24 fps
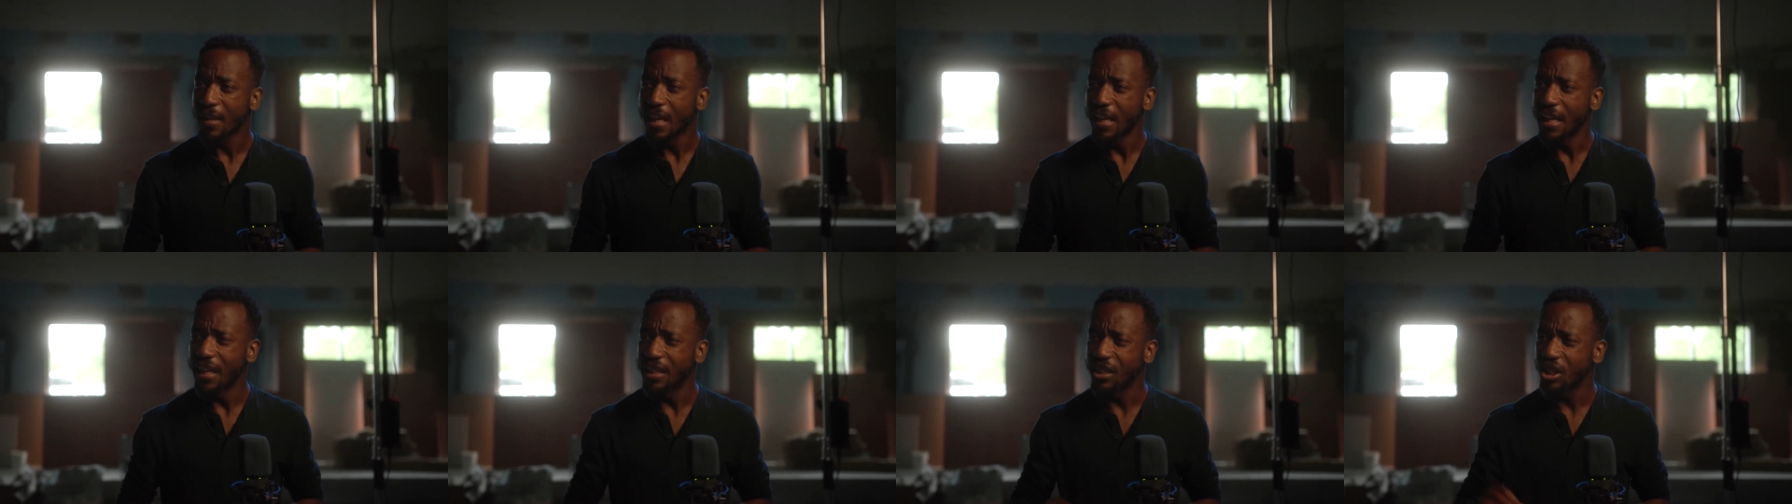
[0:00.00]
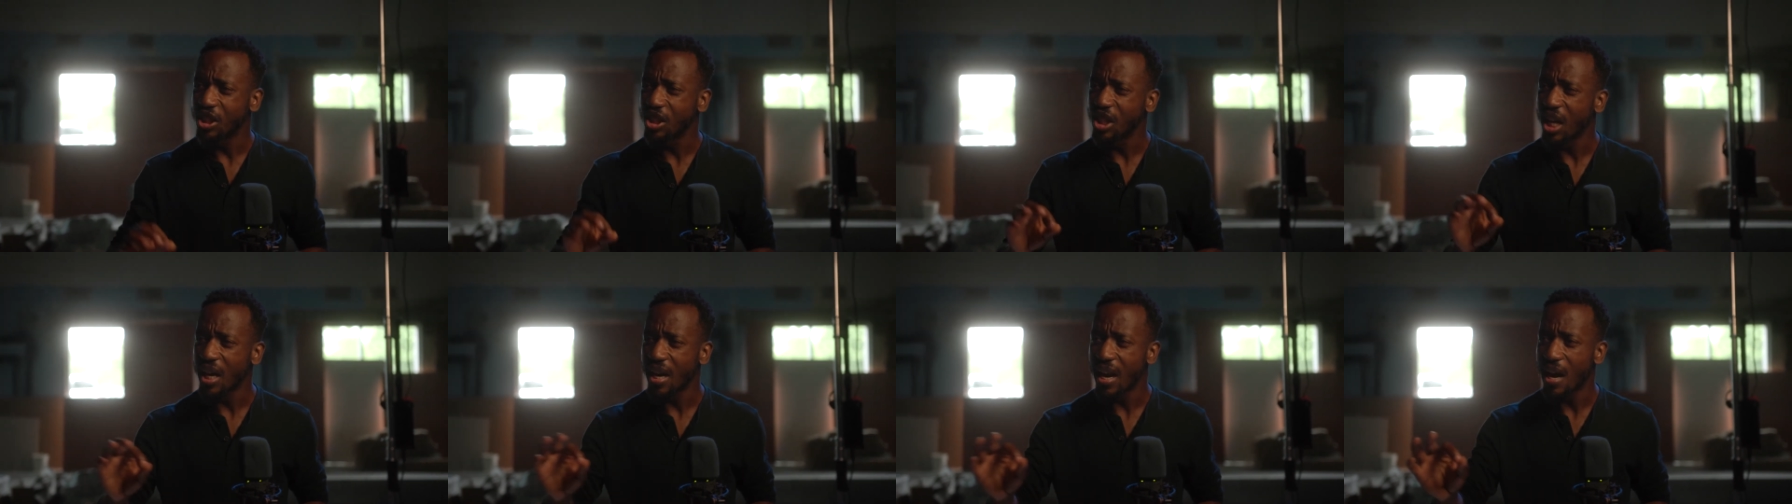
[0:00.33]
It
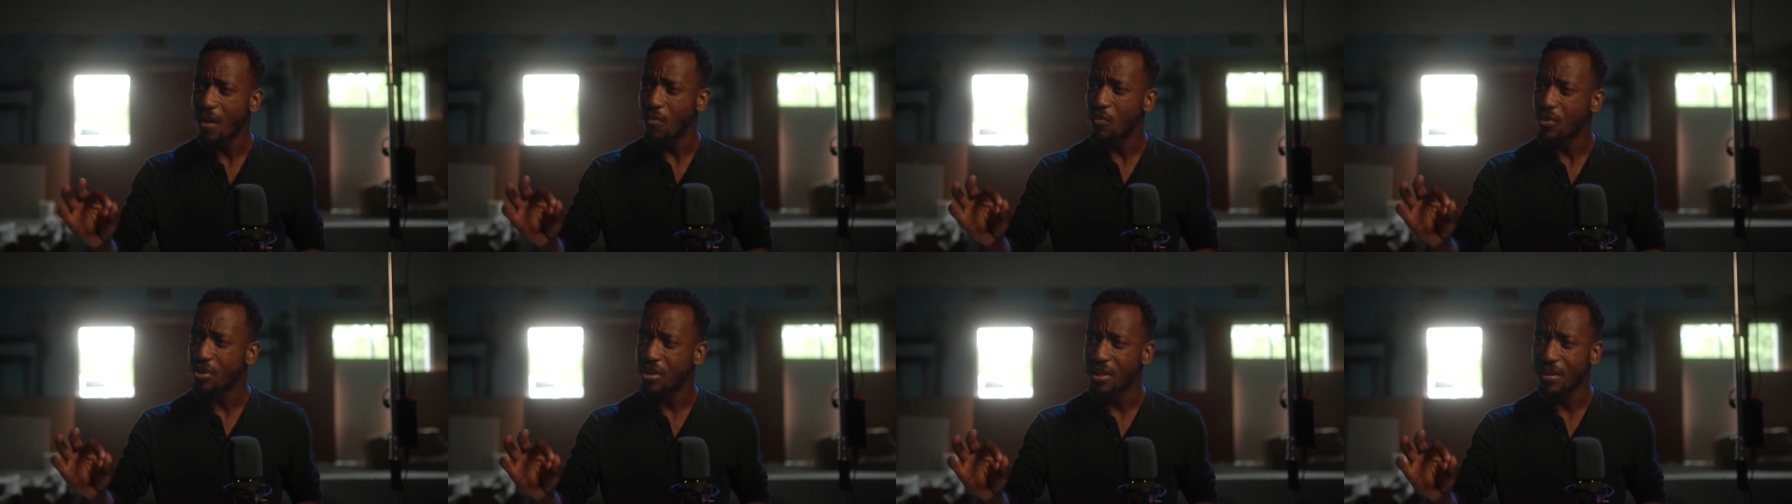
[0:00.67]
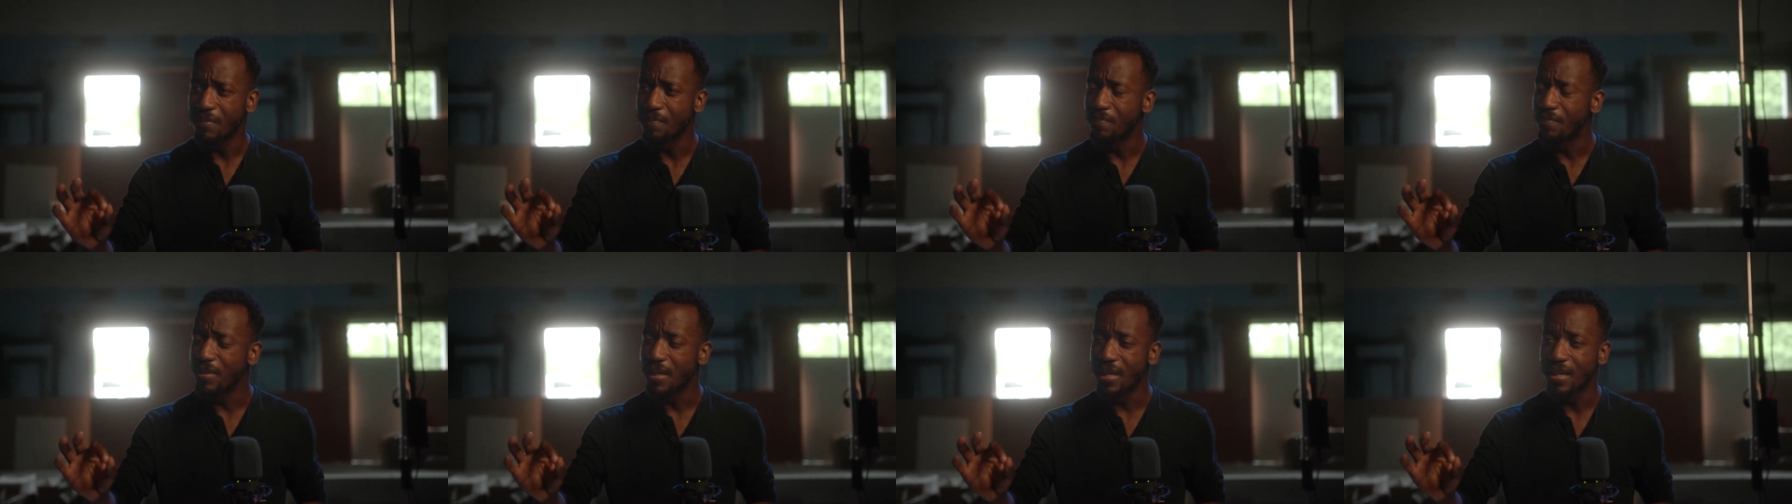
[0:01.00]
shot out with a
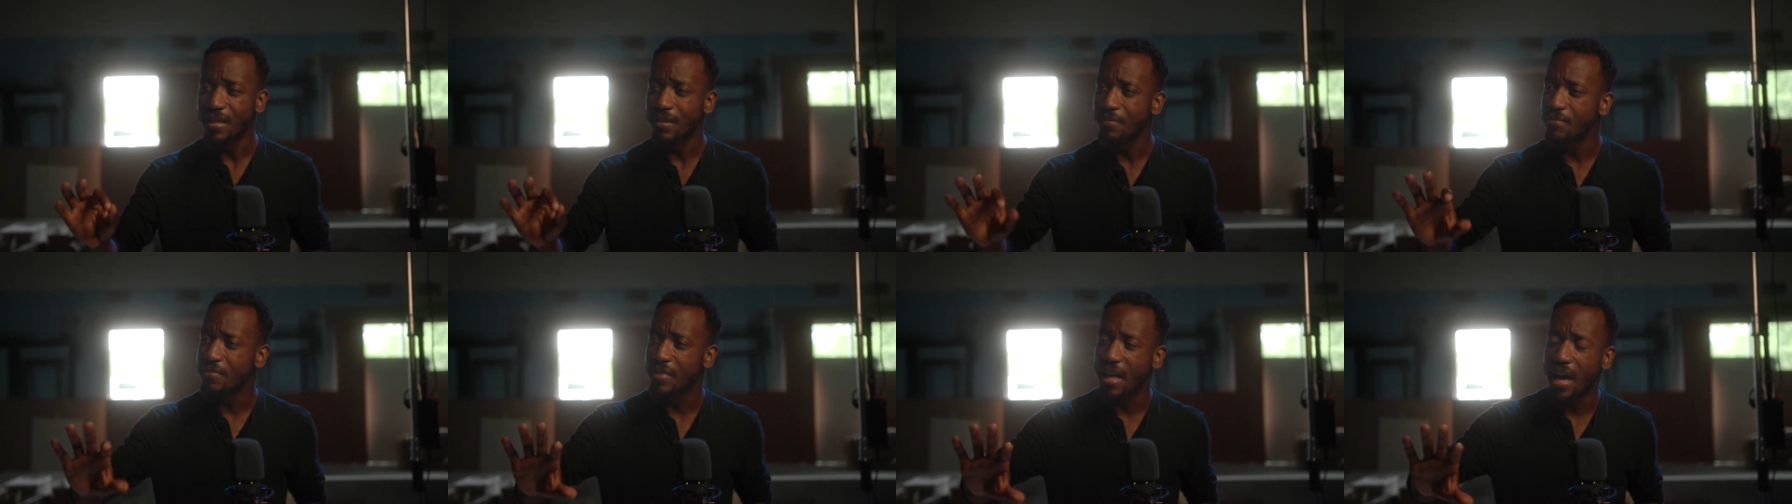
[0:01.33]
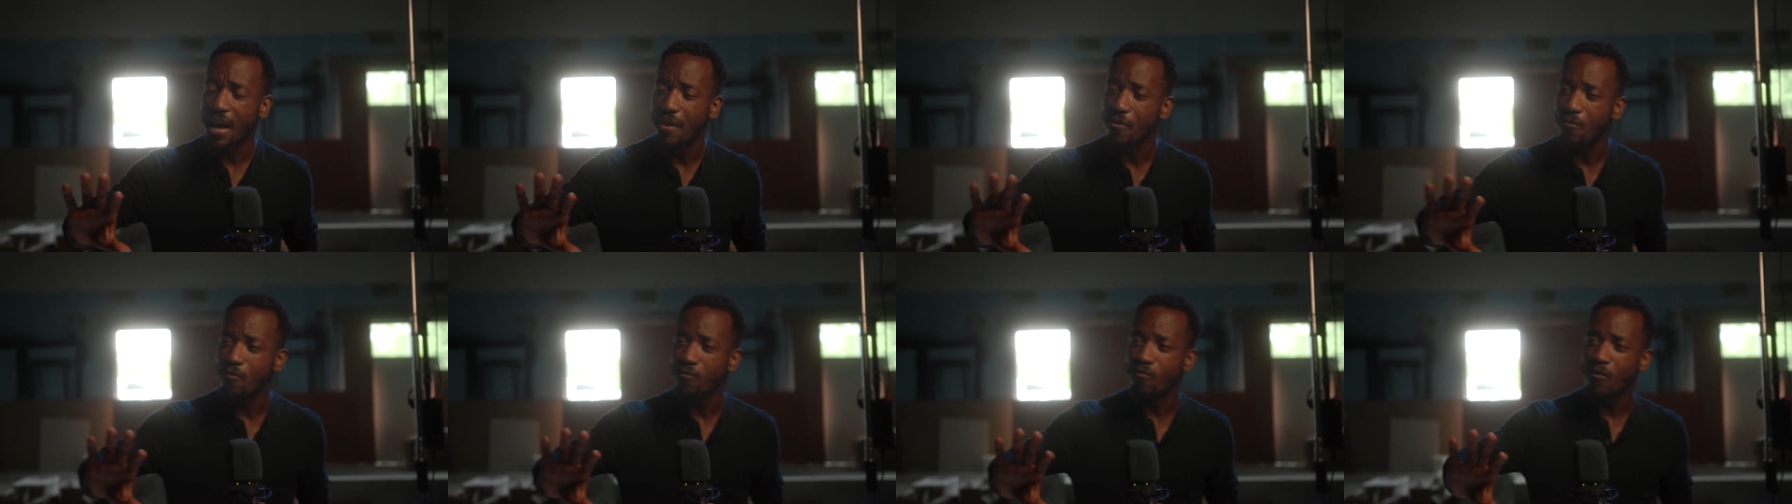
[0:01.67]
beam
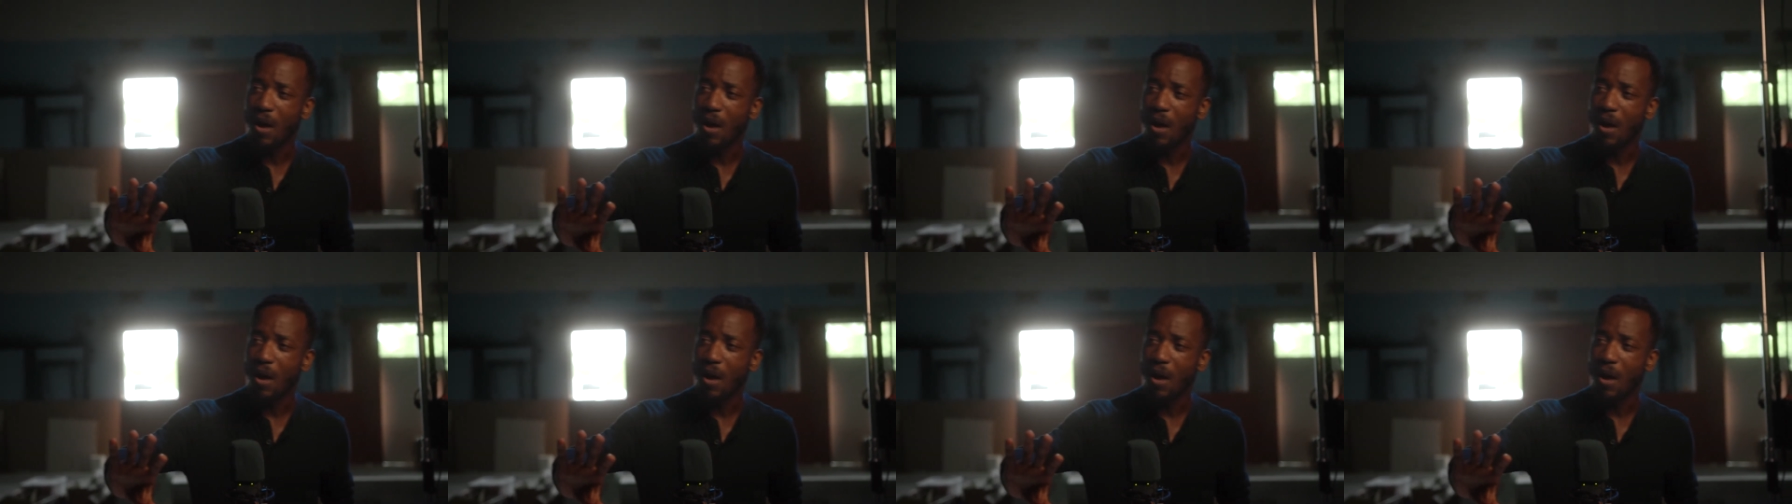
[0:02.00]
that